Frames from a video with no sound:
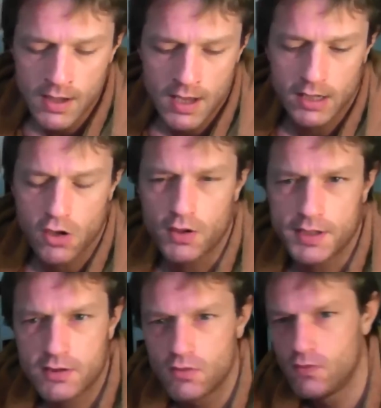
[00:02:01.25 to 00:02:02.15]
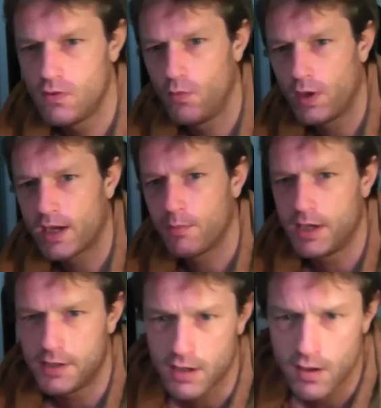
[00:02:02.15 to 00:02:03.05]
according to
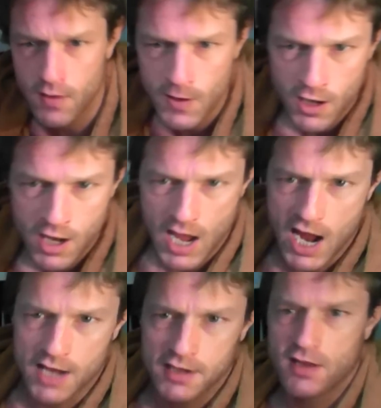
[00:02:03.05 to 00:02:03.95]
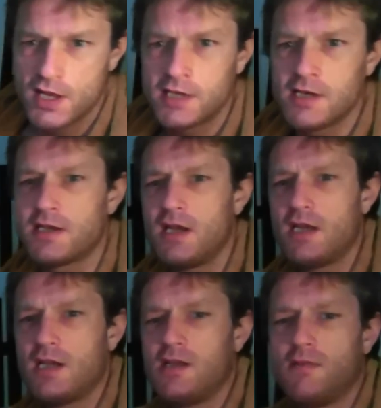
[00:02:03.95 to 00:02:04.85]
Wikipedia. And this is
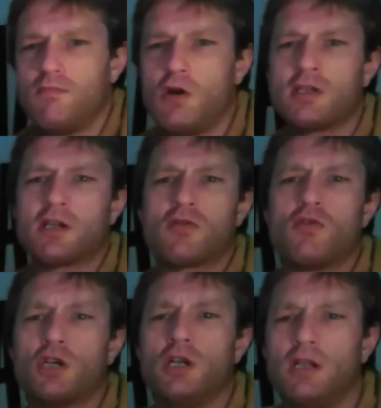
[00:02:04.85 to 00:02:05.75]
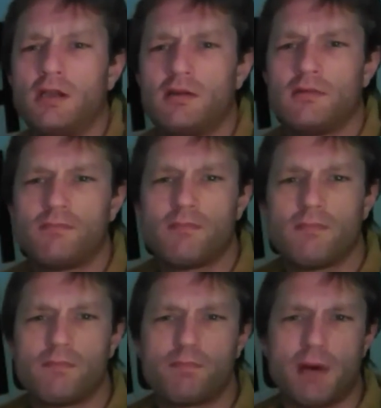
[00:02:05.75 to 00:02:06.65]
a most crucial
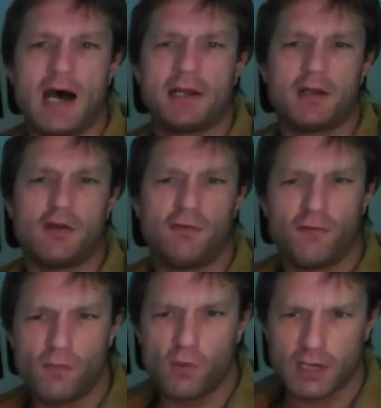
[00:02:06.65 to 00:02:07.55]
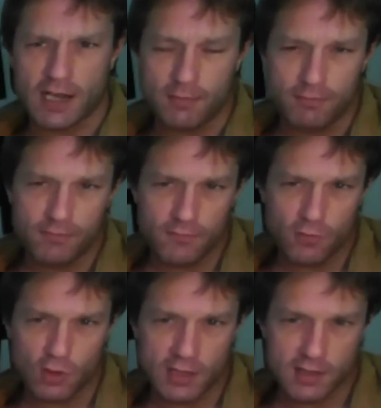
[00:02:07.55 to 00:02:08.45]
part of what
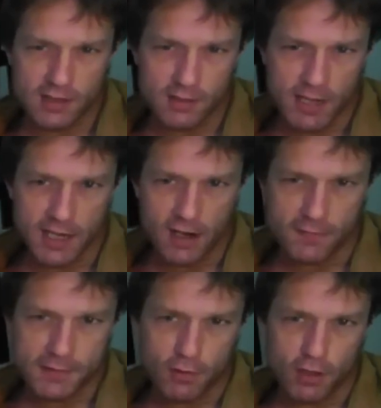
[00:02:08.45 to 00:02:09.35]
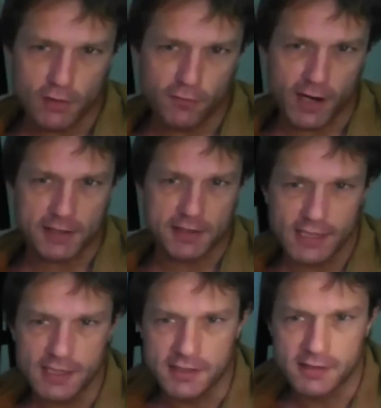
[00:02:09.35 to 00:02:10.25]
the meaning of the word fractal
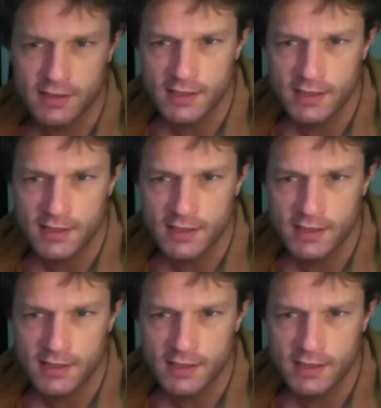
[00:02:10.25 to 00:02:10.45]
is.